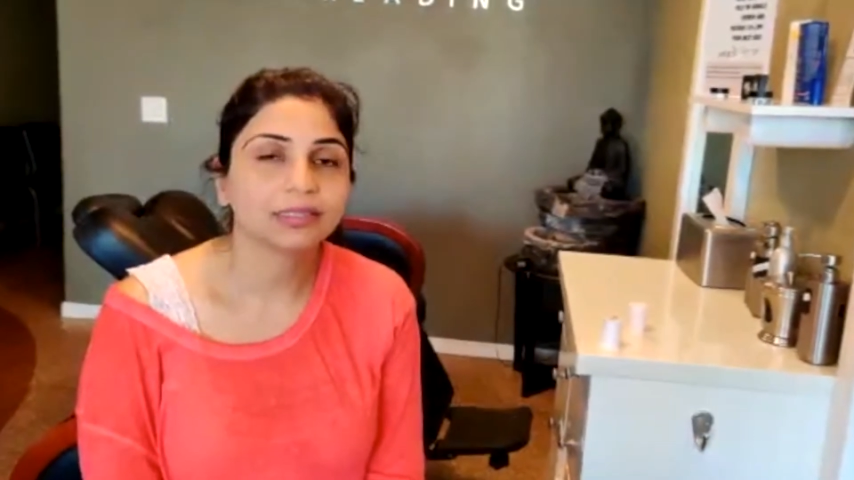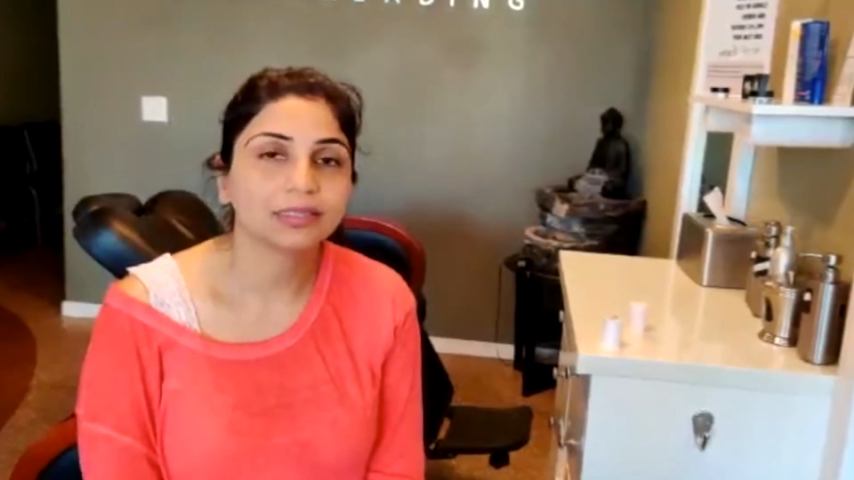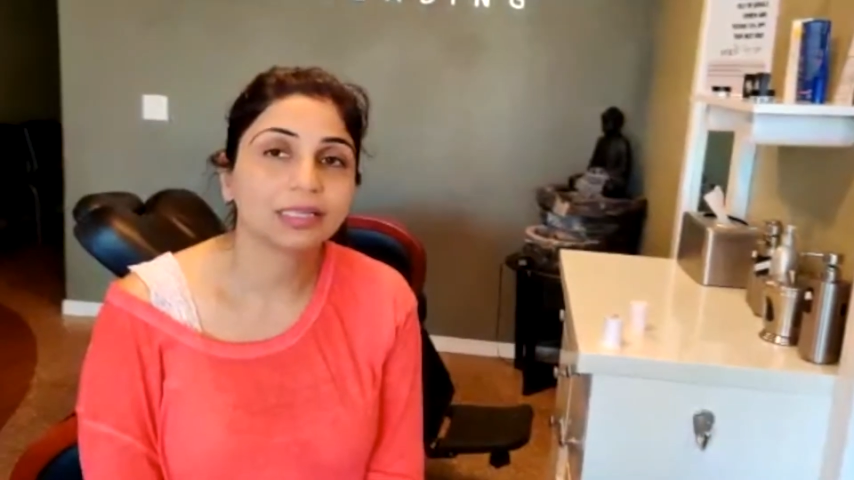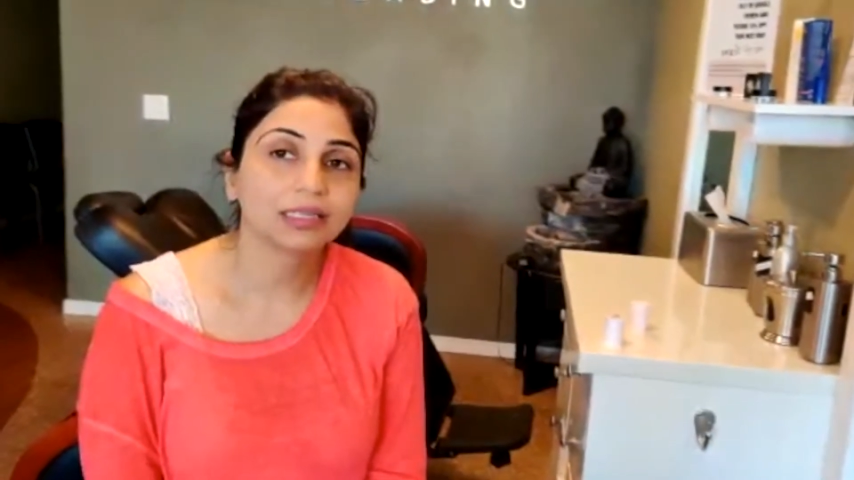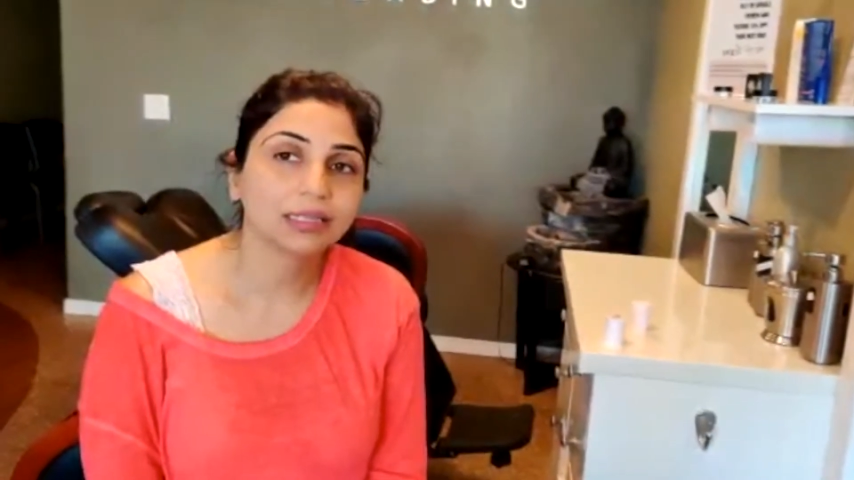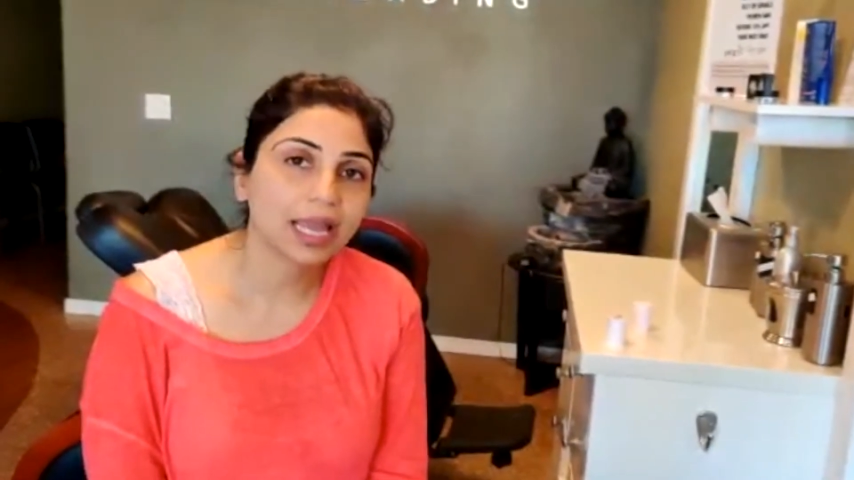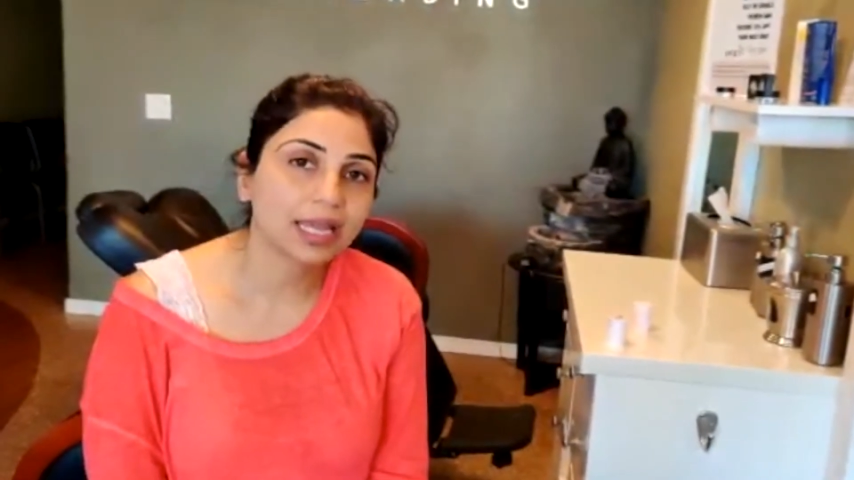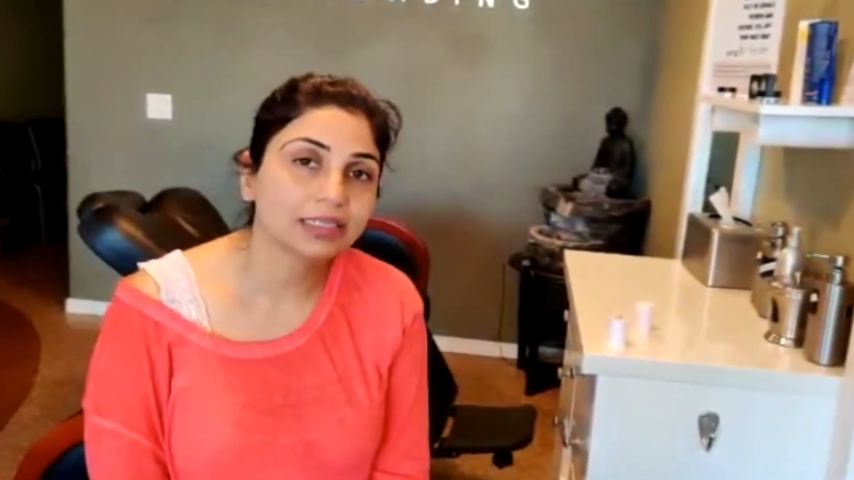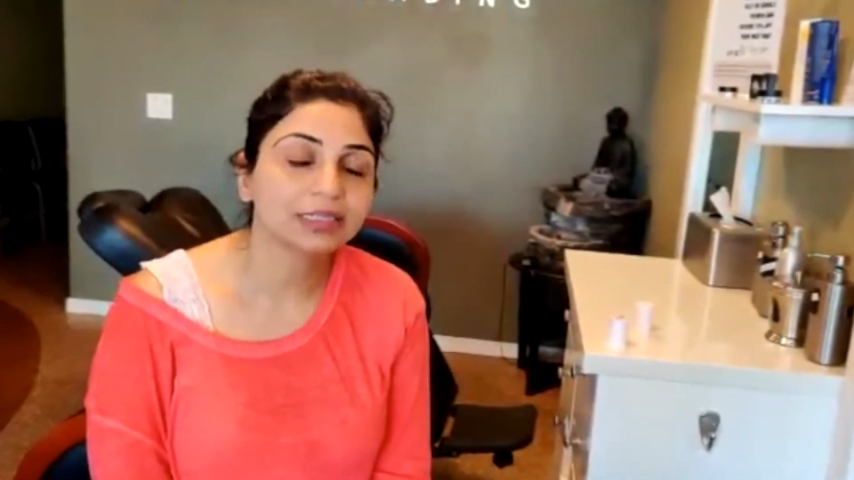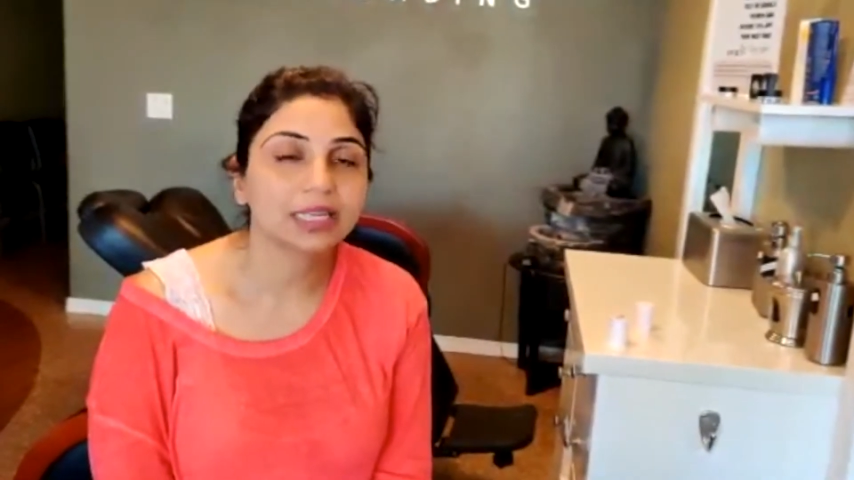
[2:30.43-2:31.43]
till
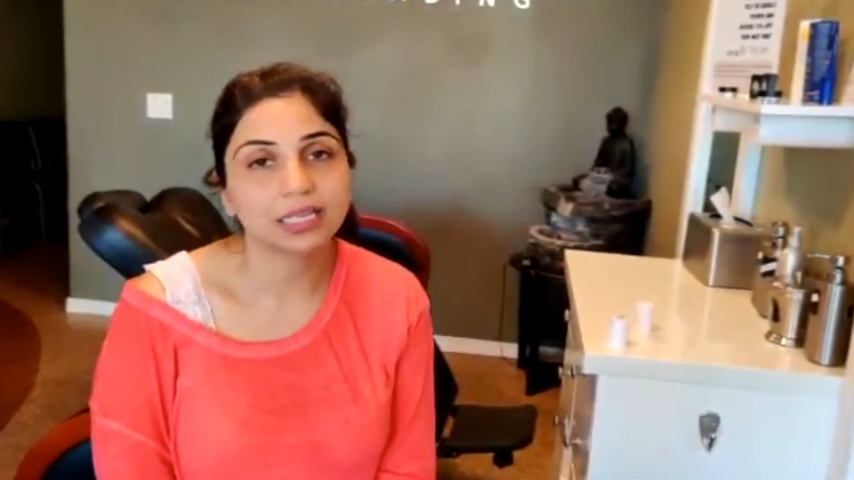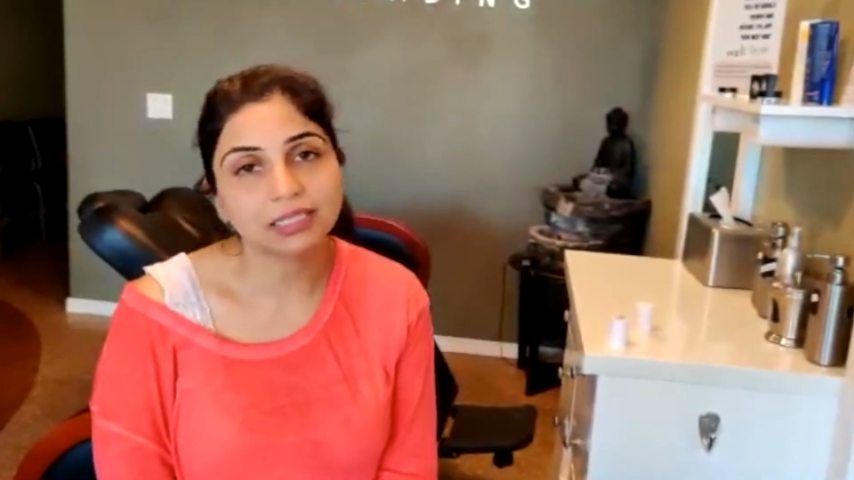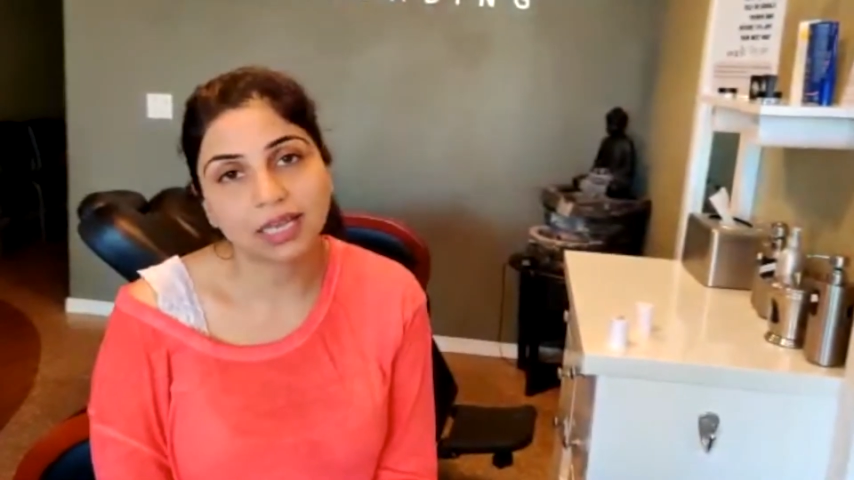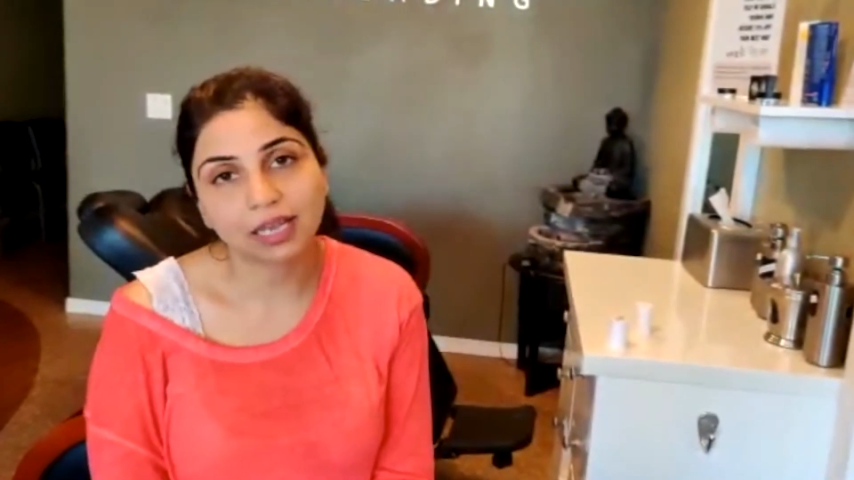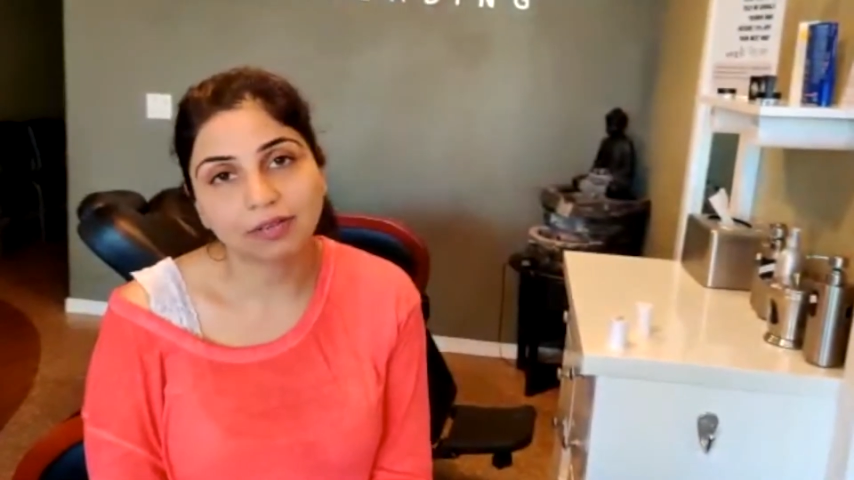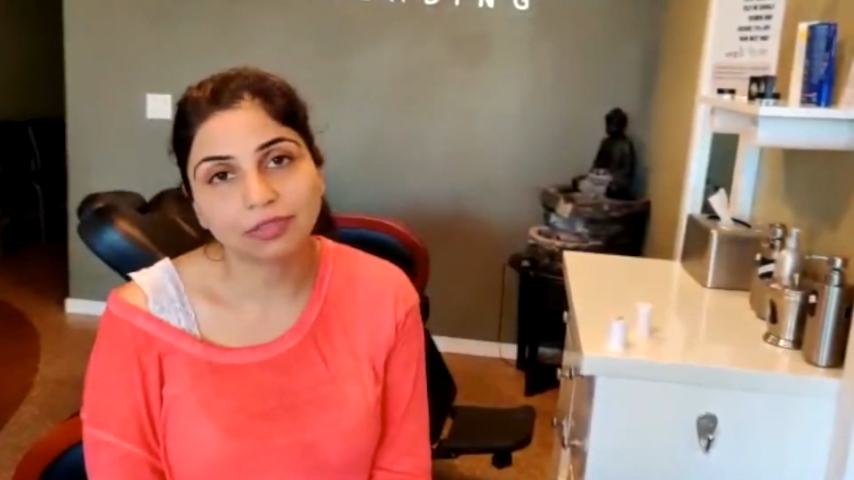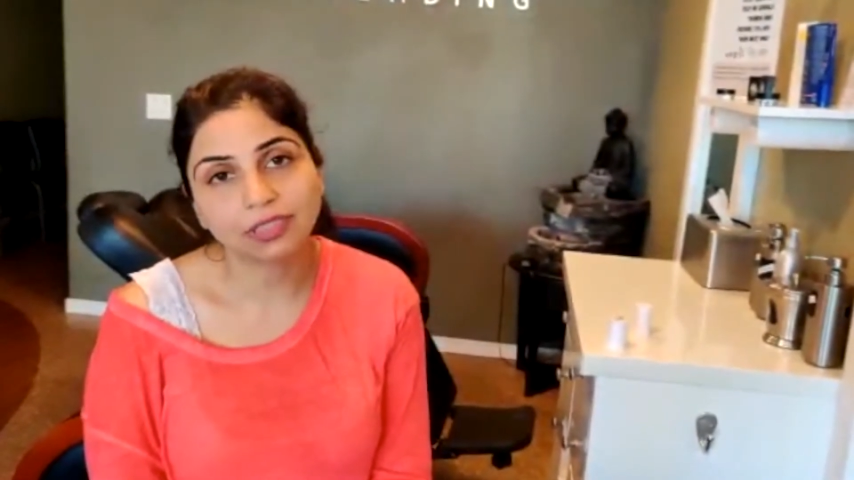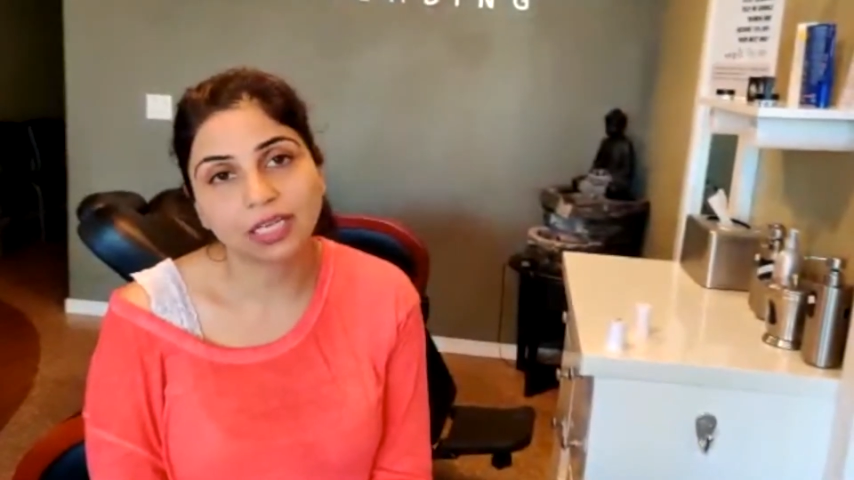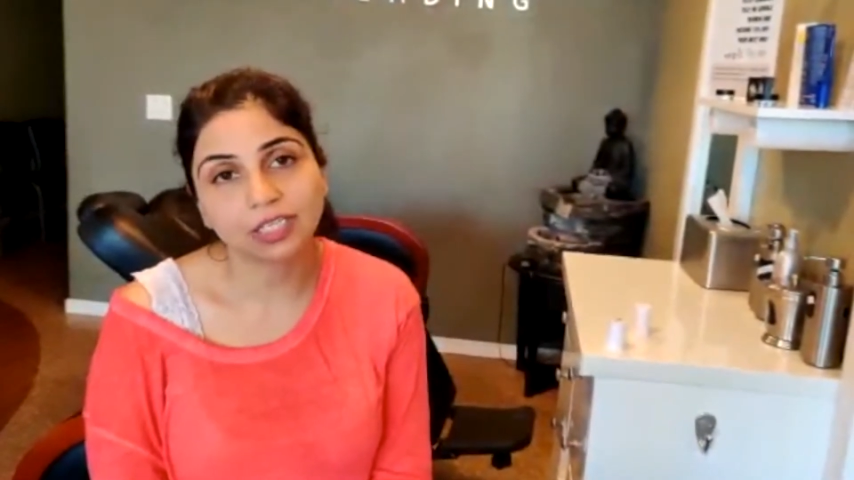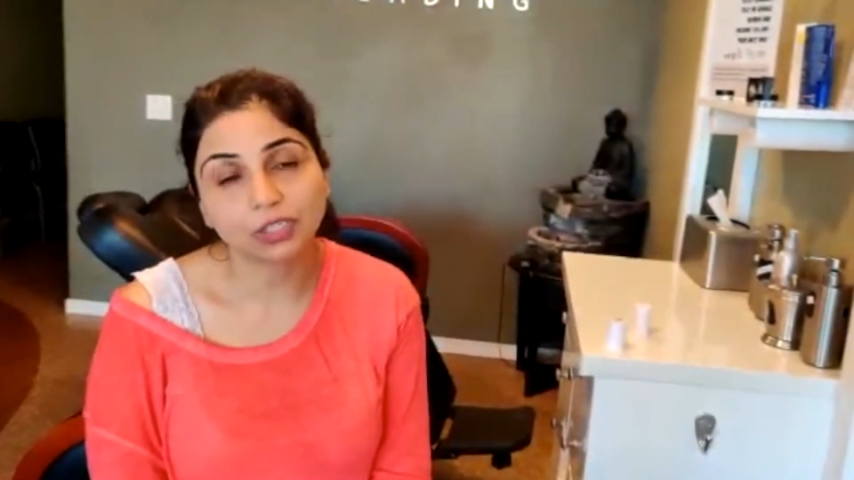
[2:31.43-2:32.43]
then, stay safe,
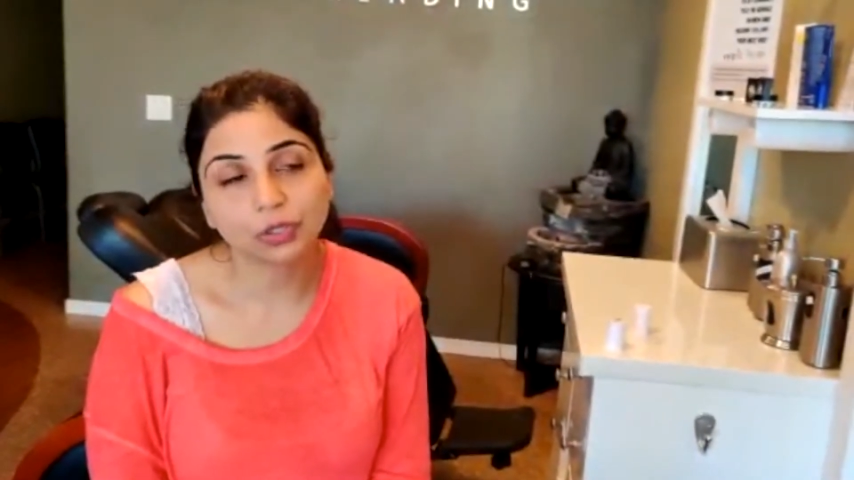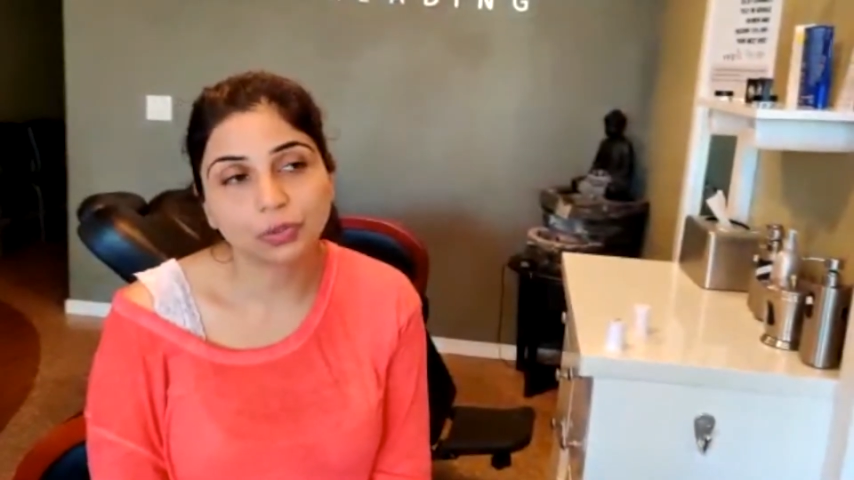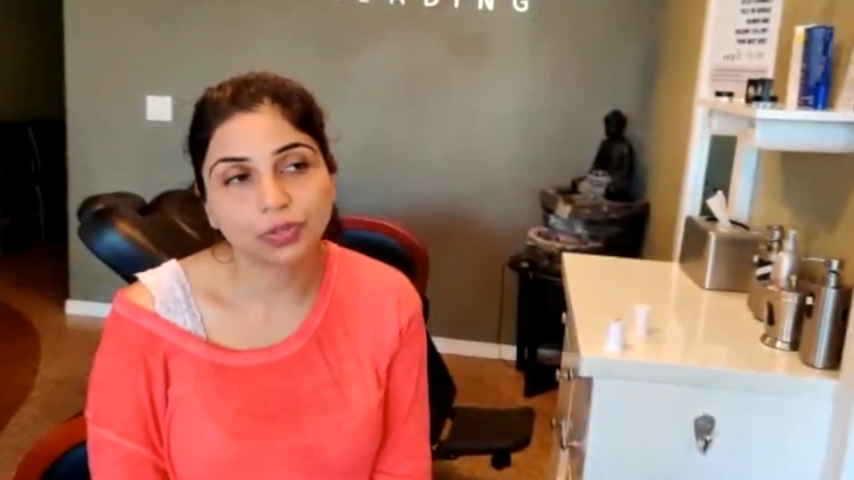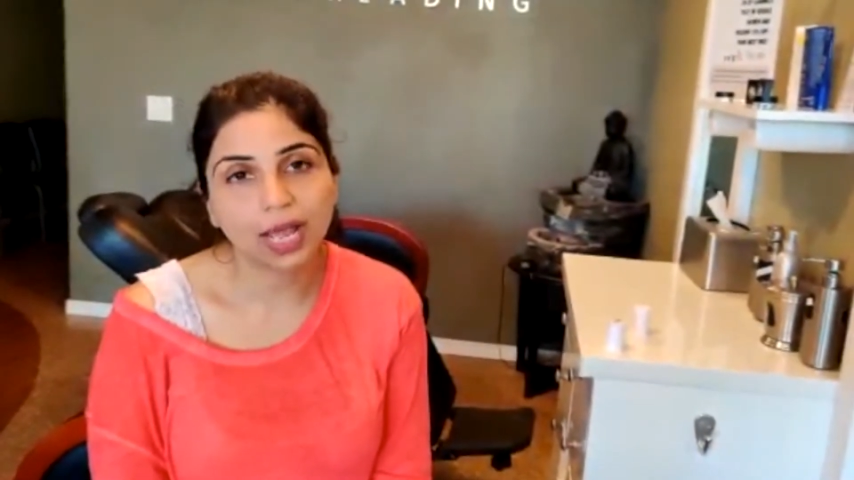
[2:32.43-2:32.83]
stay tuned.